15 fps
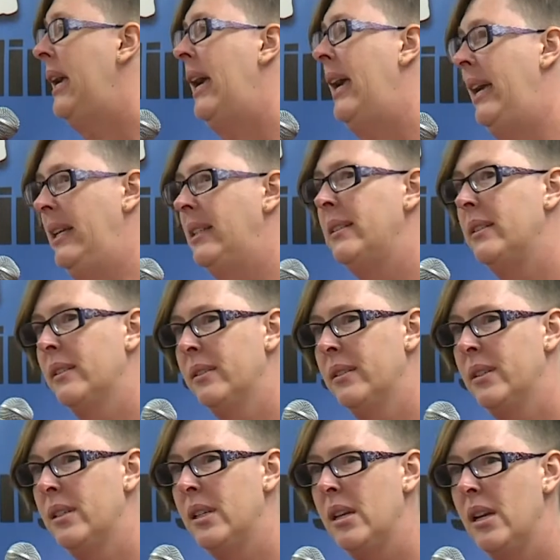hate,
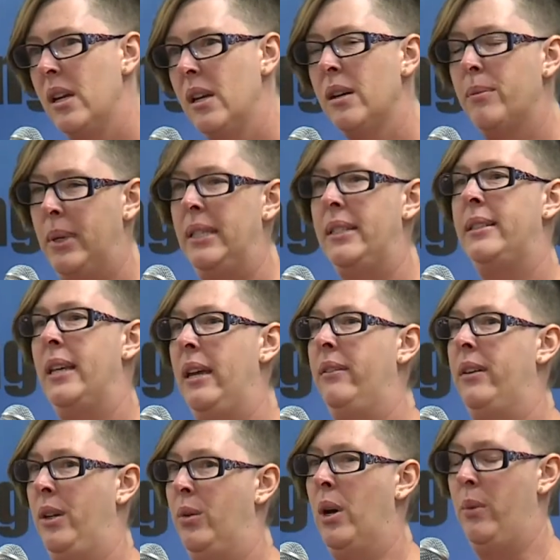but
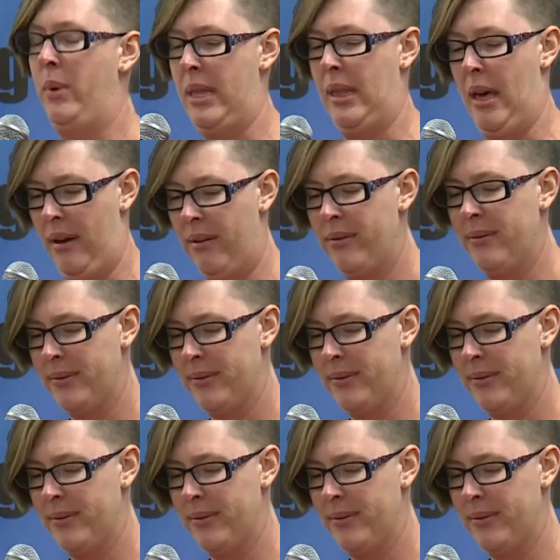saving what we love.